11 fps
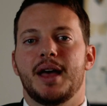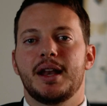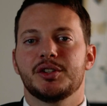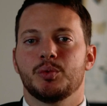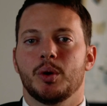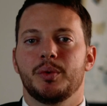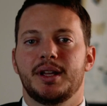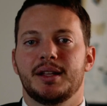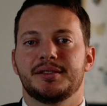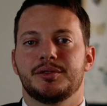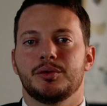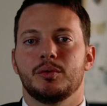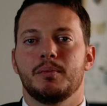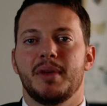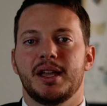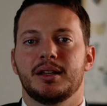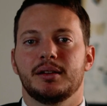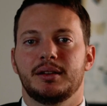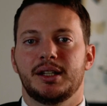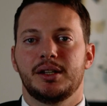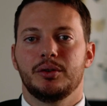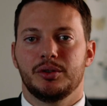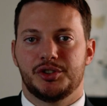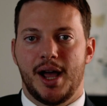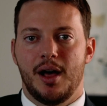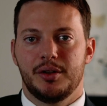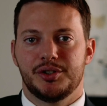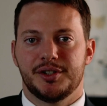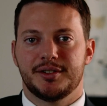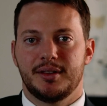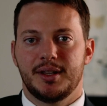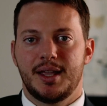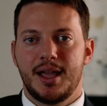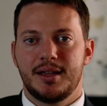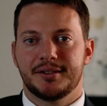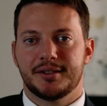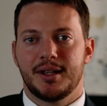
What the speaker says: That is where we get to make legal challenges to the case